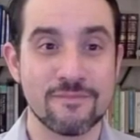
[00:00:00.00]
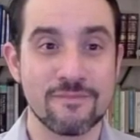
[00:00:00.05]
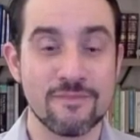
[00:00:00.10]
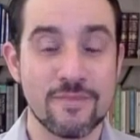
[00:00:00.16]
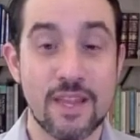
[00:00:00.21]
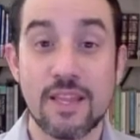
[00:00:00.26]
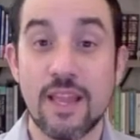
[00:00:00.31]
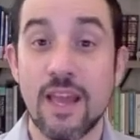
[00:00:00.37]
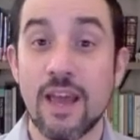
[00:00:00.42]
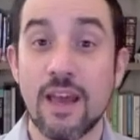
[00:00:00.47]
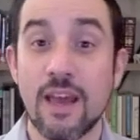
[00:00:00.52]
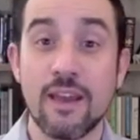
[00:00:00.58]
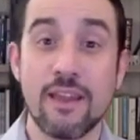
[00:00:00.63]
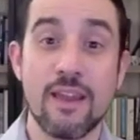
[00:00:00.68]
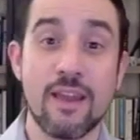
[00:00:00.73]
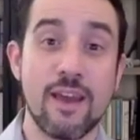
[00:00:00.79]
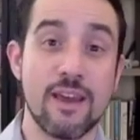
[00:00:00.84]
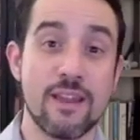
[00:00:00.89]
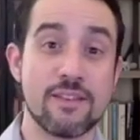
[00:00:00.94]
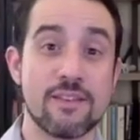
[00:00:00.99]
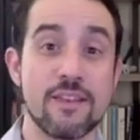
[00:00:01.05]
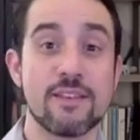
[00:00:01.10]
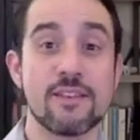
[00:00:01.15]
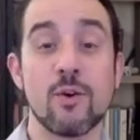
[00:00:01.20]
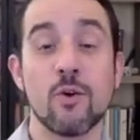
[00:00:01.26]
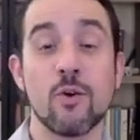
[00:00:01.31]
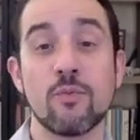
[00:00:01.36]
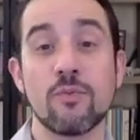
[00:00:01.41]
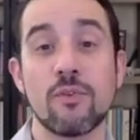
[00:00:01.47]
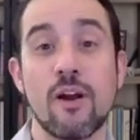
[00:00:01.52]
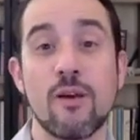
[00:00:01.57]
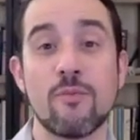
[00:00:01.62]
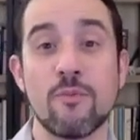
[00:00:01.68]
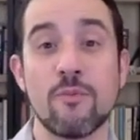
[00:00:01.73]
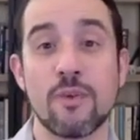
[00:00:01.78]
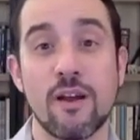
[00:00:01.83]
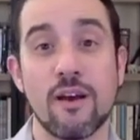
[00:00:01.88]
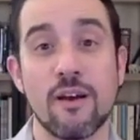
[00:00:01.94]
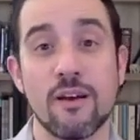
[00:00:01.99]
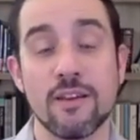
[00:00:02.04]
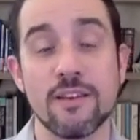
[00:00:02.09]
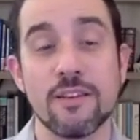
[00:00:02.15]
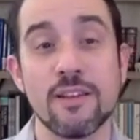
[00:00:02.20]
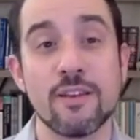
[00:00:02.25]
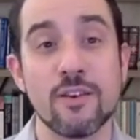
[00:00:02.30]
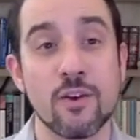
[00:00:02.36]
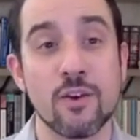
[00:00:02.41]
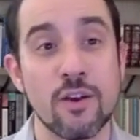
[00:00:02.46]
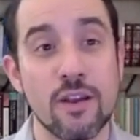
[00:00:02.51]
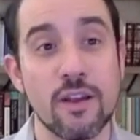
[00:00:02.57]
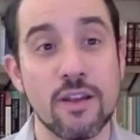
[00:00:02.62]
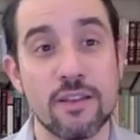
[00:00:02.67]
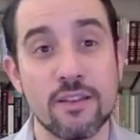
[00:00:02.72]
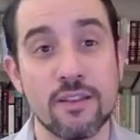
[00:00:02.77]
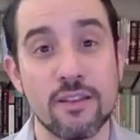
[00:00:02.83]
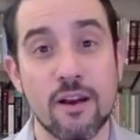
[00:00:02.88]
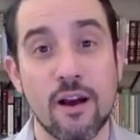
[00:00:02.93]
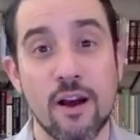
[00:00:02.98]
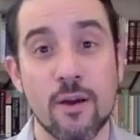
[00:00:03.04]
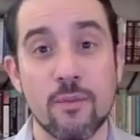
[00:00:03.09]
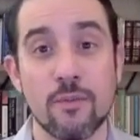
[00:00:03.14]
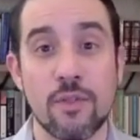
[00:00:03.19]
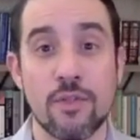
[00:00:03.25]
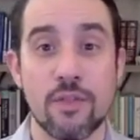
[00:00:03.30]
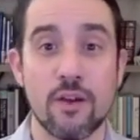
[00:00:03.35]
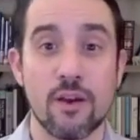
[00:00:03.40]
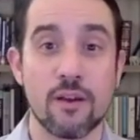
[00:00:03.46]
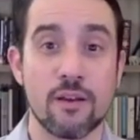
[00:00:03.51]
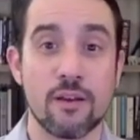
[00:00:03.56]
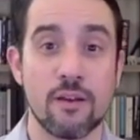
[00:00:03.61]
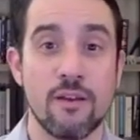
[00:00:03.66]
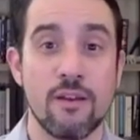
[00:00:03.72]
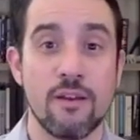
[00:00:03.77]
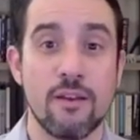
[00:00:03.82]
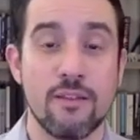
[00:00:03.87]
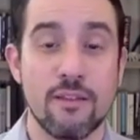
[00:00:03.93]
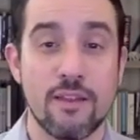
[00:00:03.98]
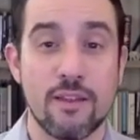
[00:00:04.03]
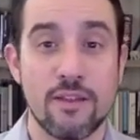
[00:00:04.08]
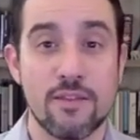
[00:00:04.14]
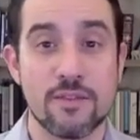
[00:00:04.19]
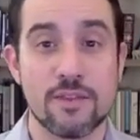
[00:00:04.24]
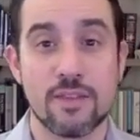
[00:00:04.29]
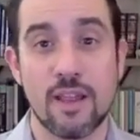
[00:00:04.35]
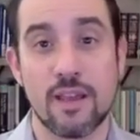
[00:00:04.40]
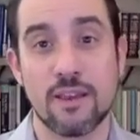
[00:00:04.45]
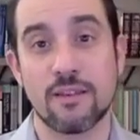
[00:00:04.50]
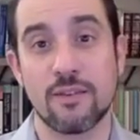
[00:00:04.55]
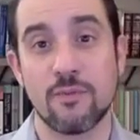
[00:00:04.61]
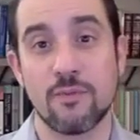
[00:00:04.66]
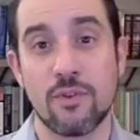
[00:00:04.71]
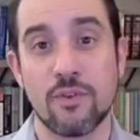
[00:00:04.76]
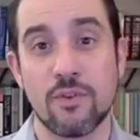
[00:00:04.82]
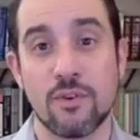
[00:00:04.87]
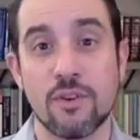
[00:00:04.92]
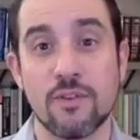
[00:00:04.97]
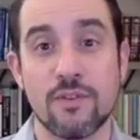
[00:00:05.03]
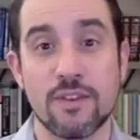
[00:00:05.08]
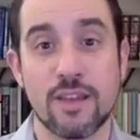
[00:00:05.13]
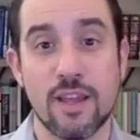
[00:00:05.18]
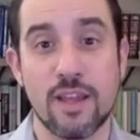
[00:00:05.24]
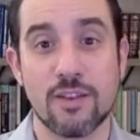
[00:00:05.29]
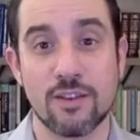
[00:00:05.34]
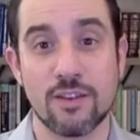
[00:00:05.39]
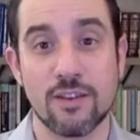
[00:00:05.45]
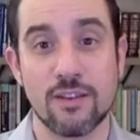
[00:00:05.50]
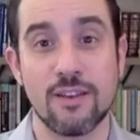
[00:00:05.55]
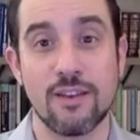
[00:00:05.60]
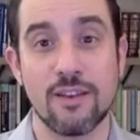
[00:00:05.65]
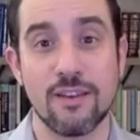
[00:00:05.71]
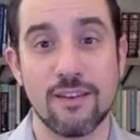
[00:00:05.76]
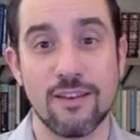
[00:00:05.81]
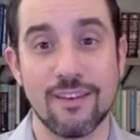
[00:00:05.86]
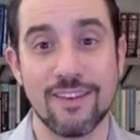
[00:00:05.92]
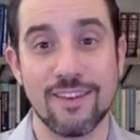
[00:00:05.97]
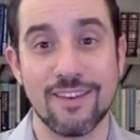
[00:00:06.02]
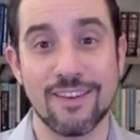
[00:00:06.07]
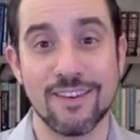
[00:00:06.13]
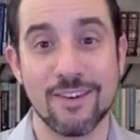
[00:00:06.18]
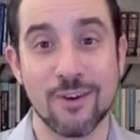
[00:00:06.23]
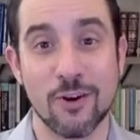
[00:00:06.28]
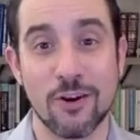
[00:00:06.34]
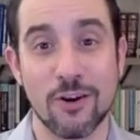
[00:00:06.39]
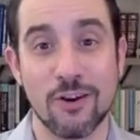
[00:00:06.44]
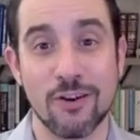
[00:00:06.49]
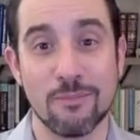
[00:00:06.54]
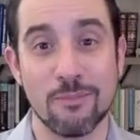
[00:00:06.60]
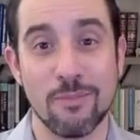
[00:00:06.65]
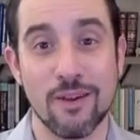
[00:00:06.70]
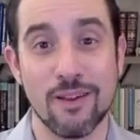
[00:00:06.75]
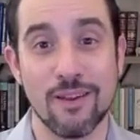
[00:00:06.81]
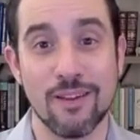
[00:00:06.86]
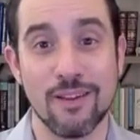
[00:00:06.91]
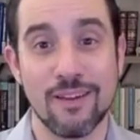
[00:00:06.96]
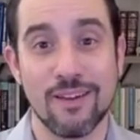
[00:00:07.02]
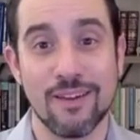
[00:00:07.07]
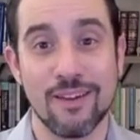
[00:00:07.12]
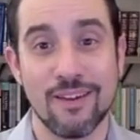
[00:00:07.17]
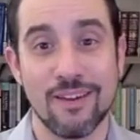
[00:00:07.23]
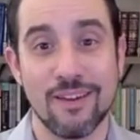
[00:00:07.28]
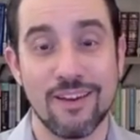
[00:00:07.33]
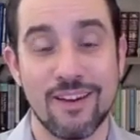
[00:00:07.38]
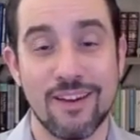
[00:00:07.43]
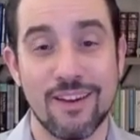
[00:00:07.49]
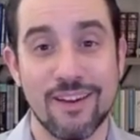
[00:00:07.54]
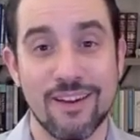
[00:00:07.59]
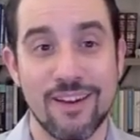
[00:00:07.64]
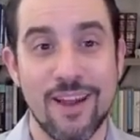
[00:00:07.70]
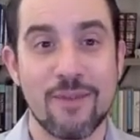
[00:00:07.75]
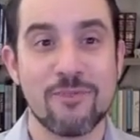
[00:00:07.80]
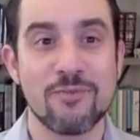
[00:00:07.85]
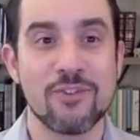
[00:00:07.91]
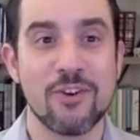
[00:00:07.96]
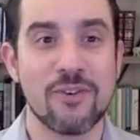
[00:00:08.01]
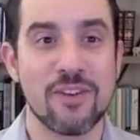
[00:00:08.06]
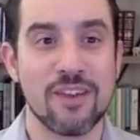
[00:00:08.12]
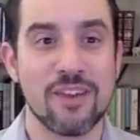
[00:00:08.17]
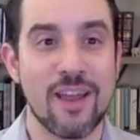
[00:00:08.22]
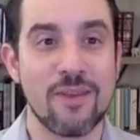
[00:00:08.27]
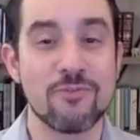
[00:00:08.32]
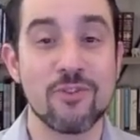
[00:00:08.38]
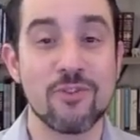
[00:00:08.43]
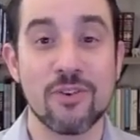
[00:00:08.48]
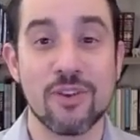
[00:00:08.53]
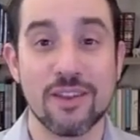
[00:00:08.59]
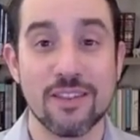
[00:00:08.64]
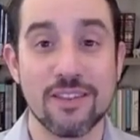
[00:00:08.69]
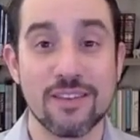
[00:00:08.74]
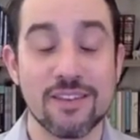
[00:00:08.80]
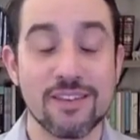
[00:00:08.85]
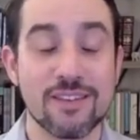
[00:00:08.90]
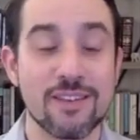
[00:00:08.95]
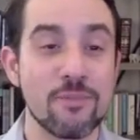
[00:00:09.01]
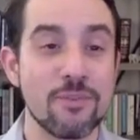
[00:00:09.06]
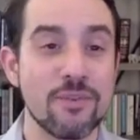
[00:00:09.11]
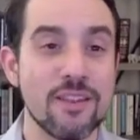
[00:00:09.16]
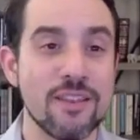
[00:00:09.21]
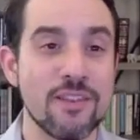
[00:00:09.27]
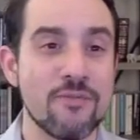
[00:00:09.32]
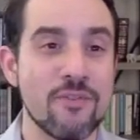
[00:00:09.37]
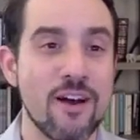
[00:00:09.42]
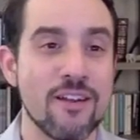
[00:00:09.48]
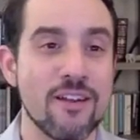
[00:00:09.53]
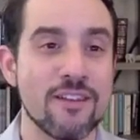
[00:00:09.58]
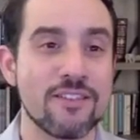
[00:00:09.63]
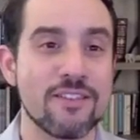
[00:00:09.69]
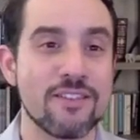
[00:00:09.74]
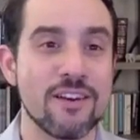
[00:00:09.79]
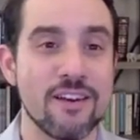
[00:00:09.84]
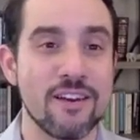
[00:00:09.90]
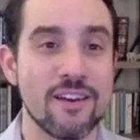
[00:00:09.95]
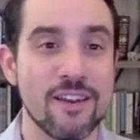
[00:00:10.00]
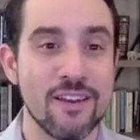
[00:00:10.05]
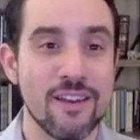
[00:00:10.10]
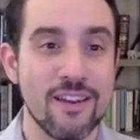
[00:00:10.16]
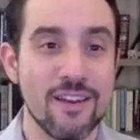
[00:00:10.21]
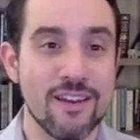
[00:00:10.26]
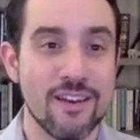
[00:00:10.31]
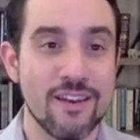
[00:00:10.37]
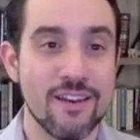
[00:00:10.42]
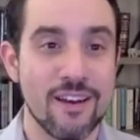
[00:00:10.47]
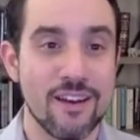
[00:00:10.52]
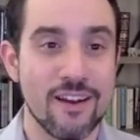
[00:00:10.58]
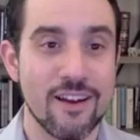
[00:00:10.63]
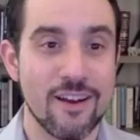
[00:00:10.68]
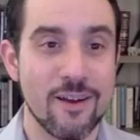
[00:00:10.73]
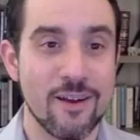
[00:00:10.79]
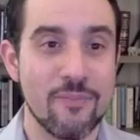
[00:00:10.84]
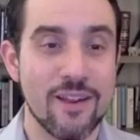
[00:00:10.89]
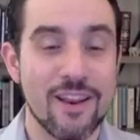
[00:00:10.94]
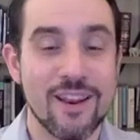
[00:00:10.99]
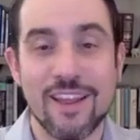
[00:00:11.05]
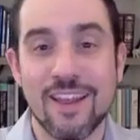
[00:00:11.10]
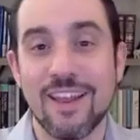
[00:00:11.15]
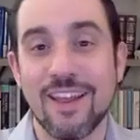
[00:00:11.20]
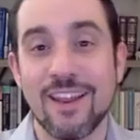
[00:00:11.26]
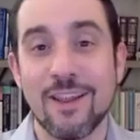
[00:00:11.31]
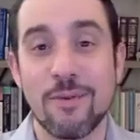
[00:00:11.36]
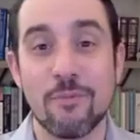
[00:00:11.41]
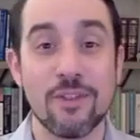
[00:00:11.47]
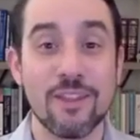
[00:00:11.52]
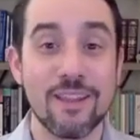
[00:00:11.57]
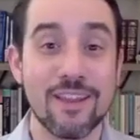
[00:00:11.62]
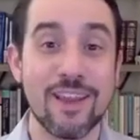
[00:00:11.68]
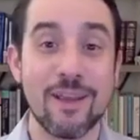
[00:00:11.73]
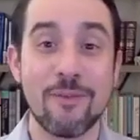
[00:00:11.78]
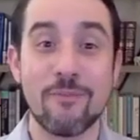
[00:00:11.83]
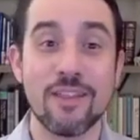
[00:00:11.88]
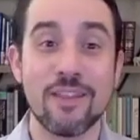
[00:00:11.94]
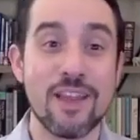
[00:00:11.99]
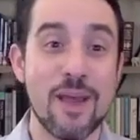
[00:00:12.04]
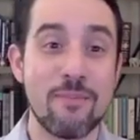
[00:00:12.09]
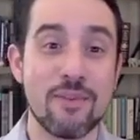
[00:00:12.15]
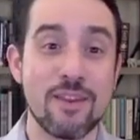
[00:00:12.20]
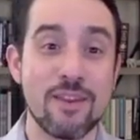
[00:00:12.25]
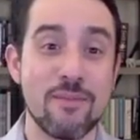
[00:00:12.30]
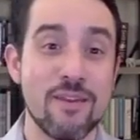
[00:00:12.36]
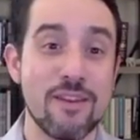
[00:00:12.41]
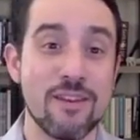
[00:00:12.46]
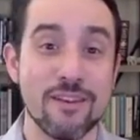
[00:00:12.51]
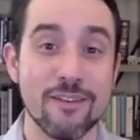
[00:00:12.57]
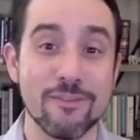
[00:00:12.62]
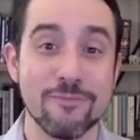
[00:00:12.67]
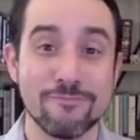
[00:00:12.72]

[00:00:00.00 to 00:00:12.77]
Yeah, it's no problem at all. It didn't hurt. It did. The armed thug that you sent with your invitation didn't hurt. But I'm joking. This is completely voluntary, and I'm really happy to be here.